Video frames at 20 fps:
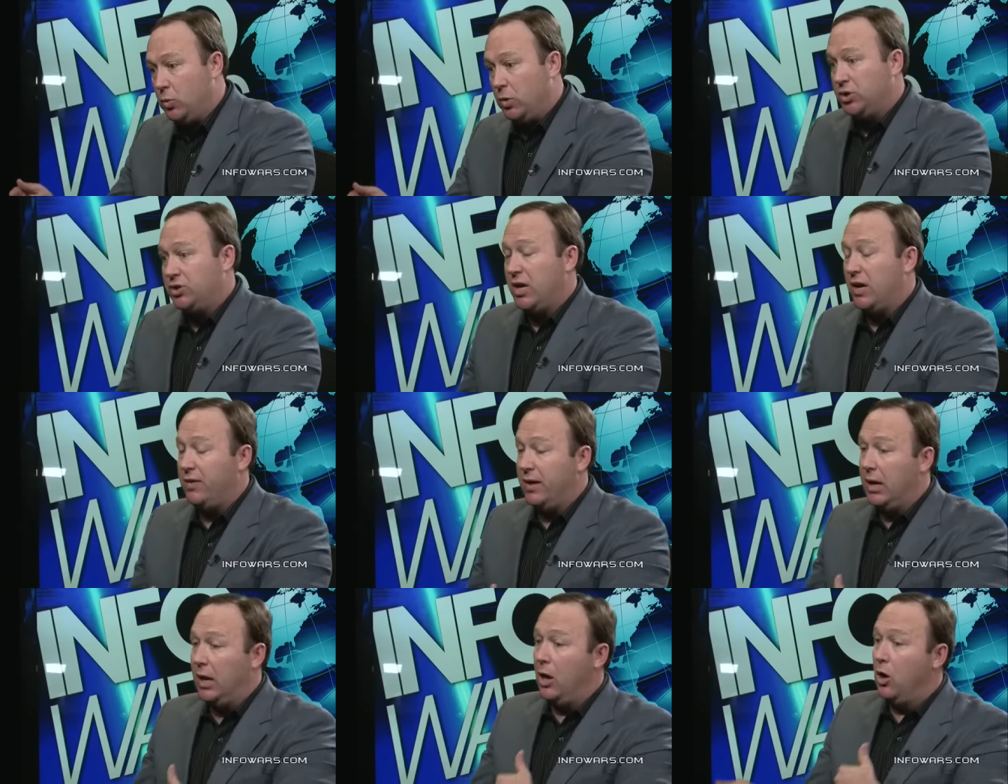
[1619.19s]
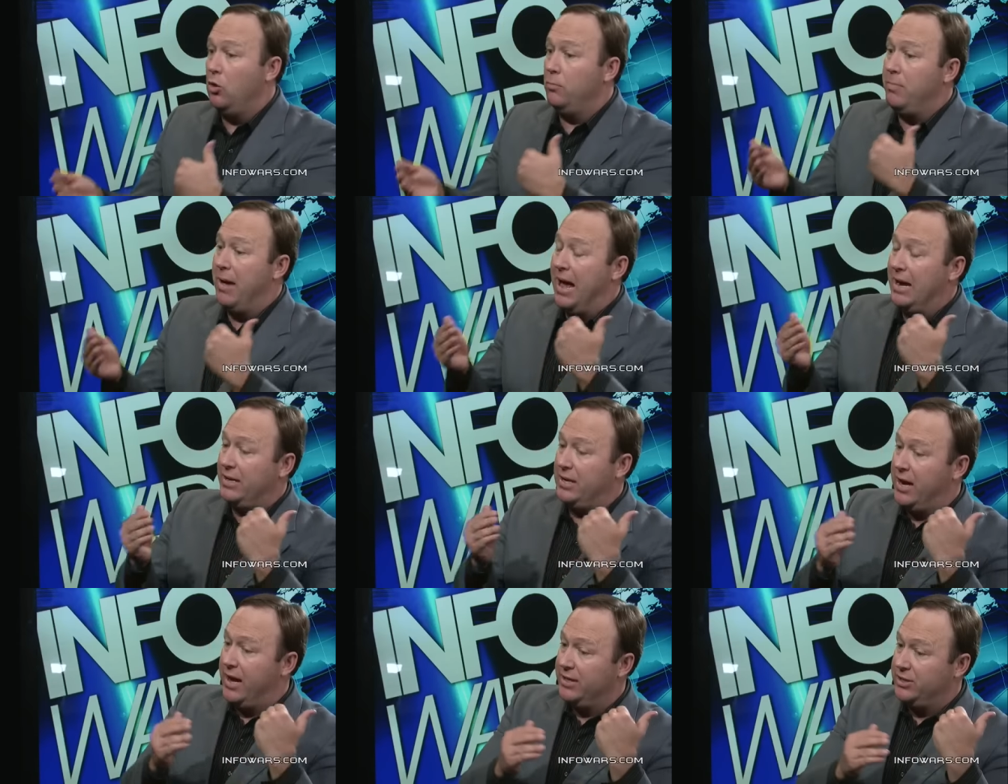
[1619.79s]
which they then loan
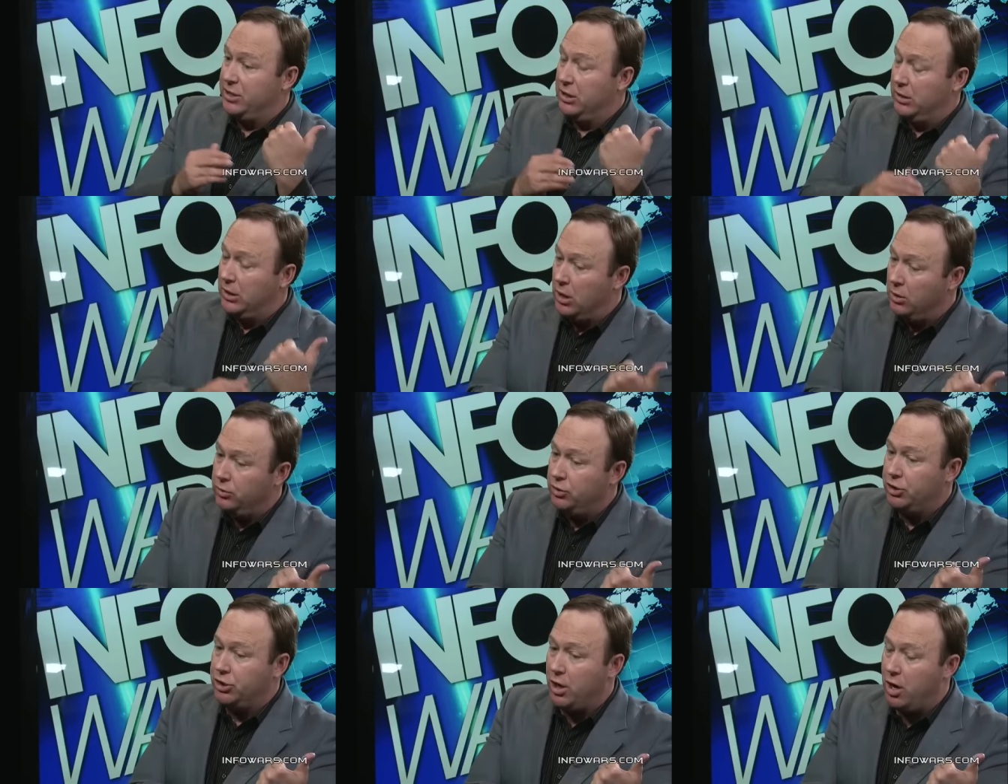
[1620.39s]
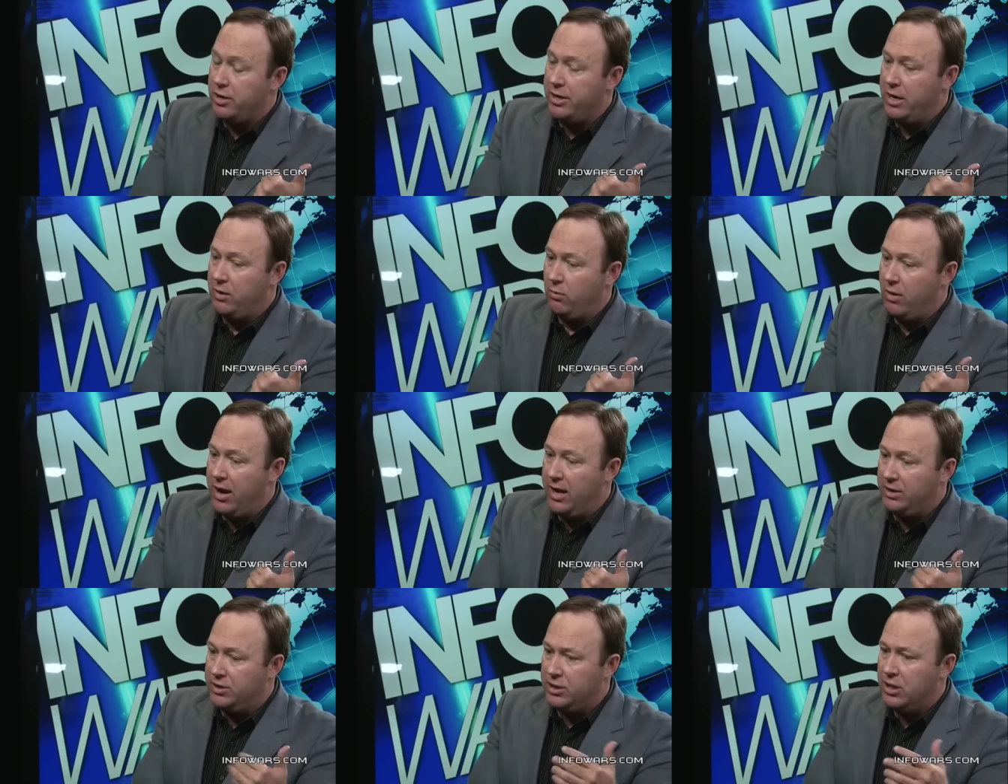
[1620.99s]
back to us at loan sharking
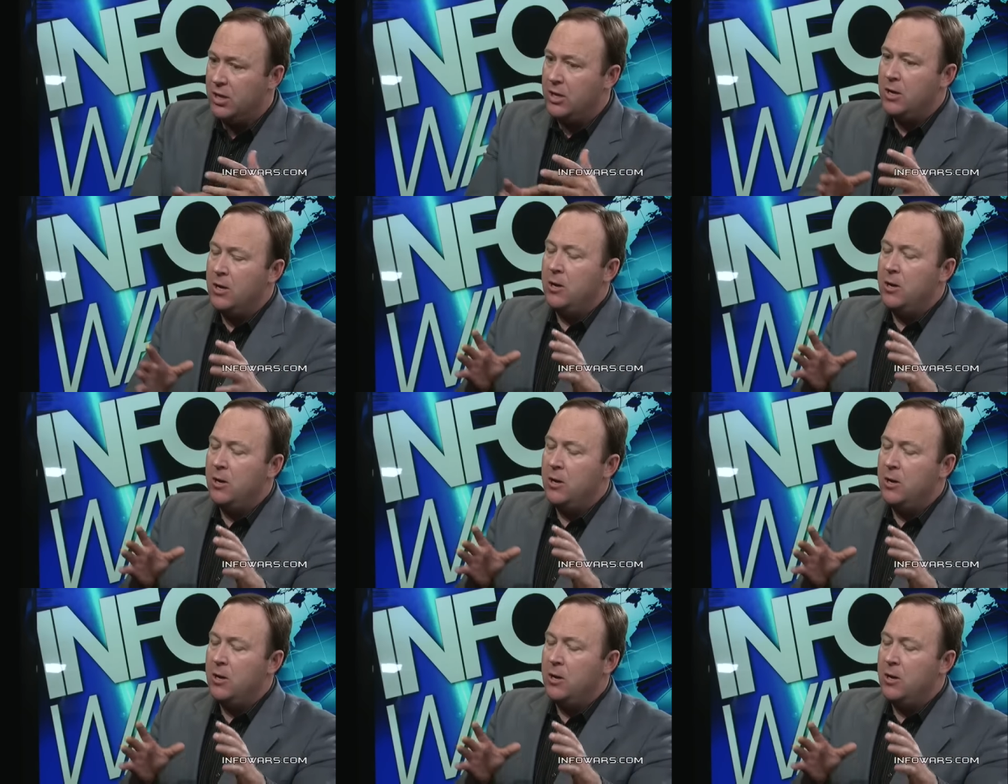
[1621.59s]
rates,